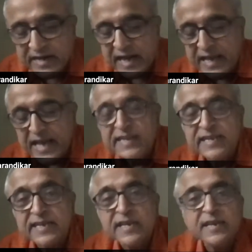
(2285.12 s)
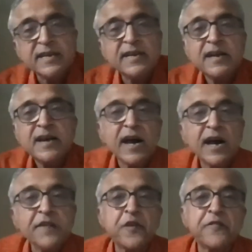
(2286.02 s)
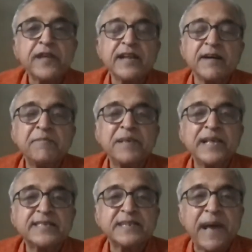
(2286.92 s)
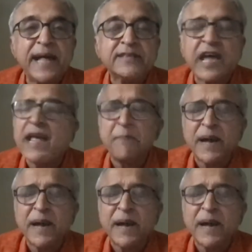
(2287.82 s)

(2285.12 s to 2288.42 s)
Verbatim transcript: at I I T, uh, if you have done a B S c maths, uh,